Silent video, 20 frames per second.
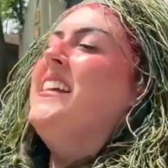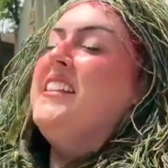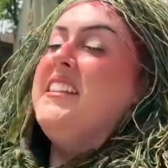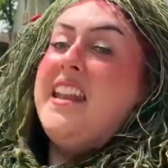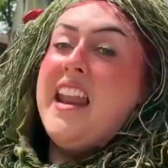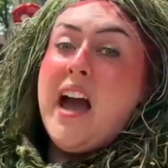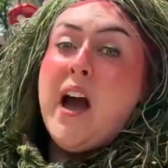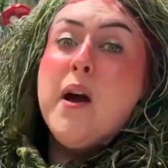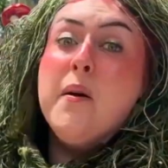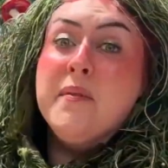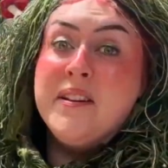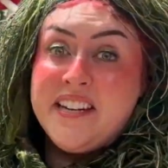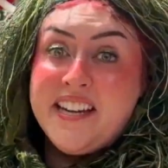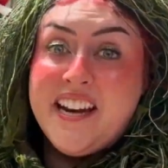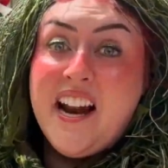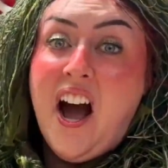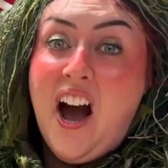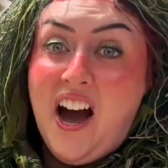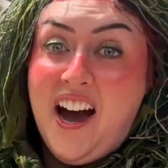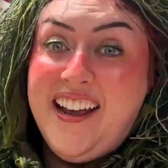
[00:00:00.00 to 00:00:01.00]
Now I'm gonna get
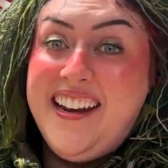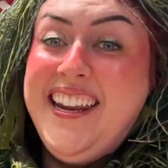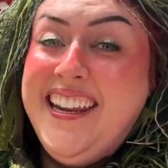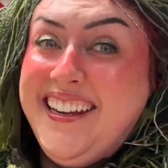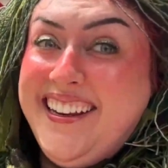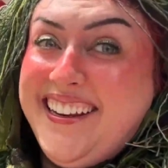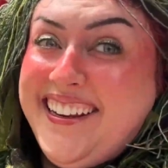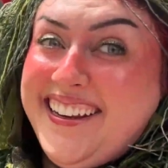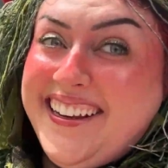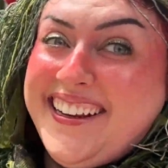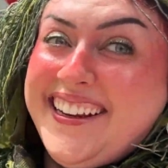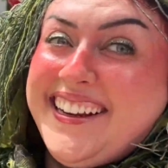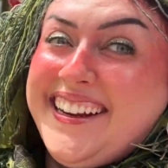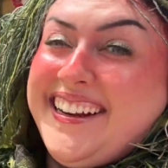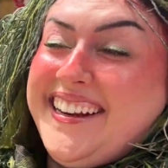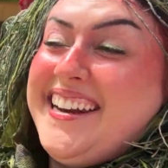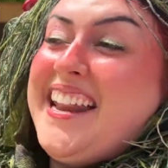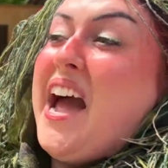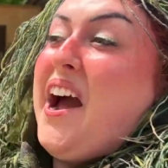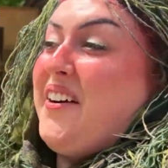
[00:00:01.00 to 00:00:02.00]
hot.
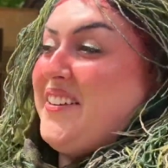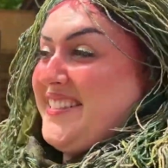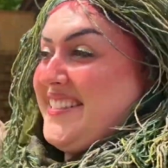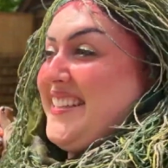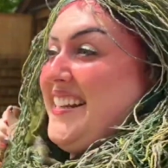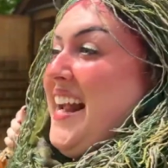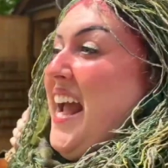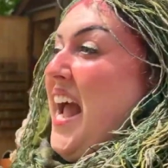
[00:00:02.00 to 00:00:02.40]
Now it's gonna